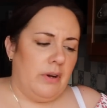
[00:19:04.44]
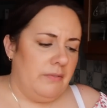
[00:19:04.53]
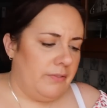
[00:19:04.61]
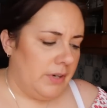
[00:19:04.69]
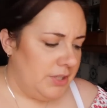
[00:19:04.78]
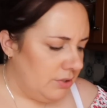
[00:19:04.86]
gone
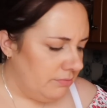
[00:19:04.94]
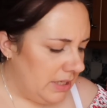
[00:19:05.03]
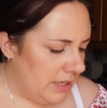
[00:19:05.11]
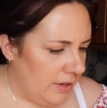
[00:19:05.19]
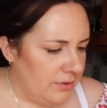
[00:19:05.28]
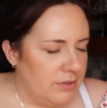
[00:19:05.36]
like
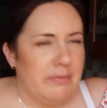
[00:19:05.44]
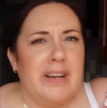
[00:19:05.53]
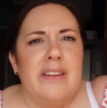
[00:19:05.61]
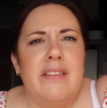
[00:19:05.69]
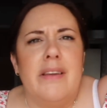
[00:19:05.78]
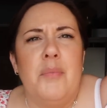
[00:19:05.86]
doritos or
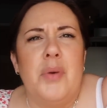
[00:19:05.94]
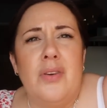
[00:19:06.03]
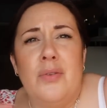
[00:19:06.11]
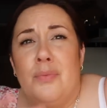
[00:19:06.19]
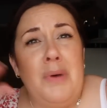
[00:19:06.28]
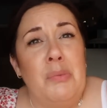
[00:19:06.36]
anything
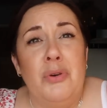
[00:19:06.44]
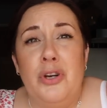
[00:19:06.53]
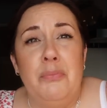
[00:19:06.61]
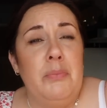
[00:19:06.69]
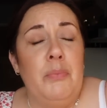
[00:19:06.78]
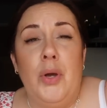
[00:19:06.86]
because i'm going
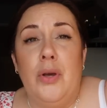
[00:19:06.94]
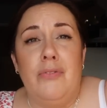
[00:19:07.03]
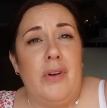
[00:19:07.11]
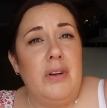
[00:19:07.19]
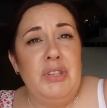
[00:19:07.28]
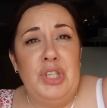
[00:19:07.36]
to be
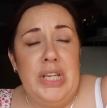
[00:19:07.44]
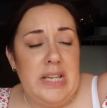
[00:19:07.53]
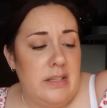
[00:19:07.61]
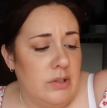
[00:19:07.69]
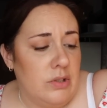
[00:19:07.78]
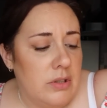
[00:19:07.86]
putting like
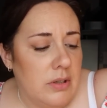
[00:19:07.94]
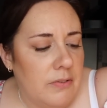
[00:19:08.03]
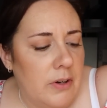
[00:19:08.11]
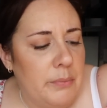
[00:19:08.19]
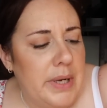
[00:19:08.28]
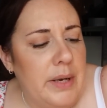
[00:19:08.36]
cheese and
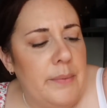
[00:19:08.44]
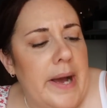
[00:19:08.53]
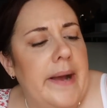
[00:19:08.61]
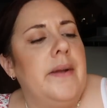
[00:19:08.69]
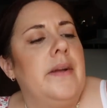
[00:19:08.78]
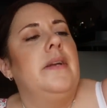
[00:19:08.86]
stuff on them
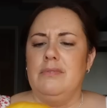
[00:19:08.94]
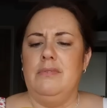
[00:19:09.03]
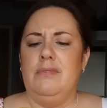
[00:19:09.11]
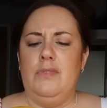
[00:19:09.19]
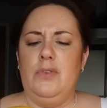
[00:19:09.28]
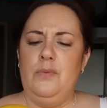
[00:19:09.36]
anyway
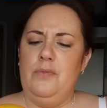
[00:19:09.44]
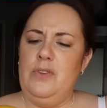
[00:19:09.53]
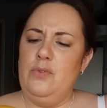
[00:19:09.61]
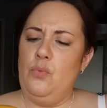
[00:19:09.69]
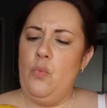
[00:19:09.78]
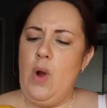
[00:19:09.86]

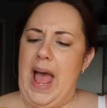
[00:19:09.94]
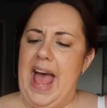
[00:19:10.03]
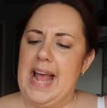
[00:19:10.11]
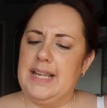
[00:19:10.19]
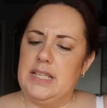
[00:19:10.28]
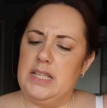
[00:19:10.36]
something's wet
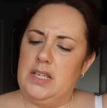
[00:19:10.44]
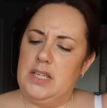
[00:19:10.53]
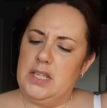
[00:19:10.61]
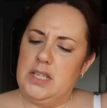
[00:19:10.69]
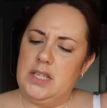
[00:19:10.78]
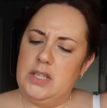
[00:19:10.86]

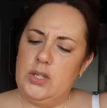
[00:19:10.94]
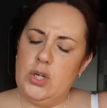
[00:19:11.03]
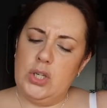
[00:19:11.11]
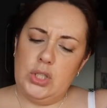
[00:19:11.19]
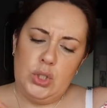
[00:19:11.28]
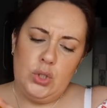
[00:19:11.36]

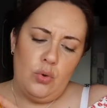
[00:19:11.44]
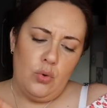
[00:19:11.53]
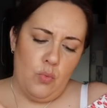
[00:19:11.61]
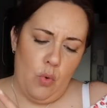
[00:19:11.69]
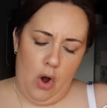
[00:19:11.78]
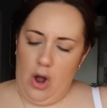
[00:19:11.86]
not sure
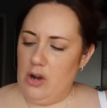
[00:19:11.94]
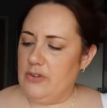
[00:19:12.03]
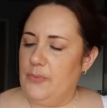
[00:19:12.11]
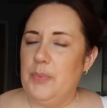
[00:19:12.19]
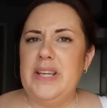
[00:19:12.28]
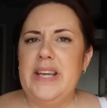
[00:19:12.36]
what
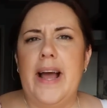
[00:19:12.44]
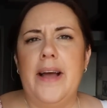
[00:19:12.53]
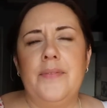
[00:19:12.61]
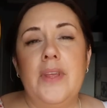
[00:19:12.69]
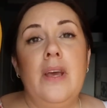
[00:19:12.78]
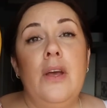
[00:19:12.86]
but yeah
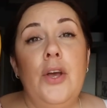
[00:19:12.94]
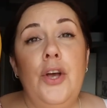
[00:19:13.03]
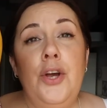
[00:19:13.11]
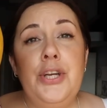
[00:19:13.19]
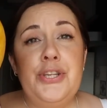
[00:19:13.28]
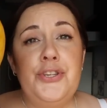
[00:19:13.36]

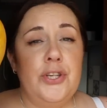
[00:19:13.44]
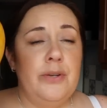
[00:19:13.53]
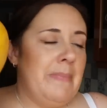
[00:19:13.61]
honeydew